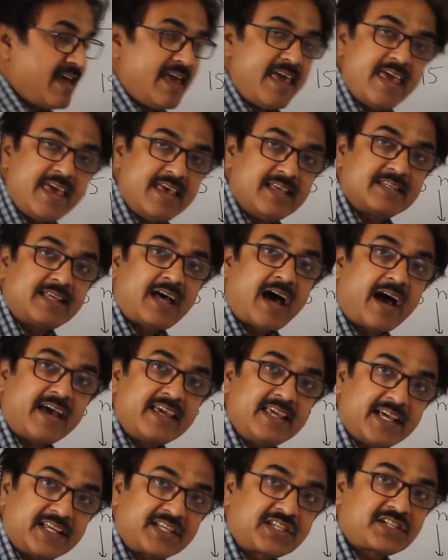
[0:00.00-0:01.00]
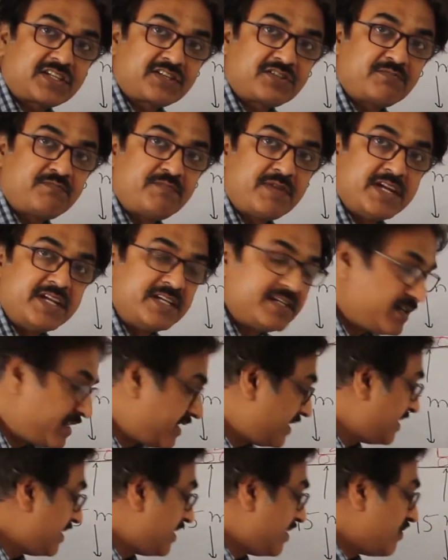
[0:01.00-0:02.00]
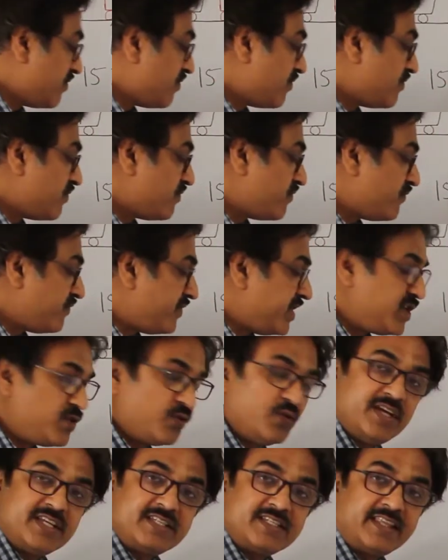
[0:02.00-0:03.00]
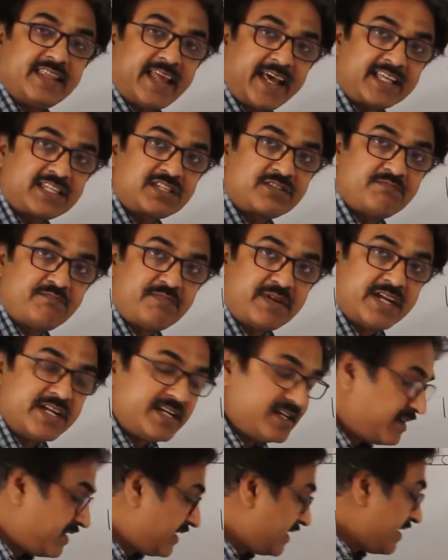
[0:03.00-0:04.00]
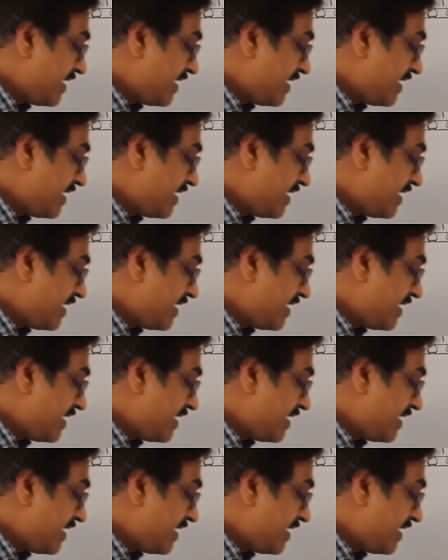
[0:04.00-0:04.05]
is highest speed, V2 is the next speed,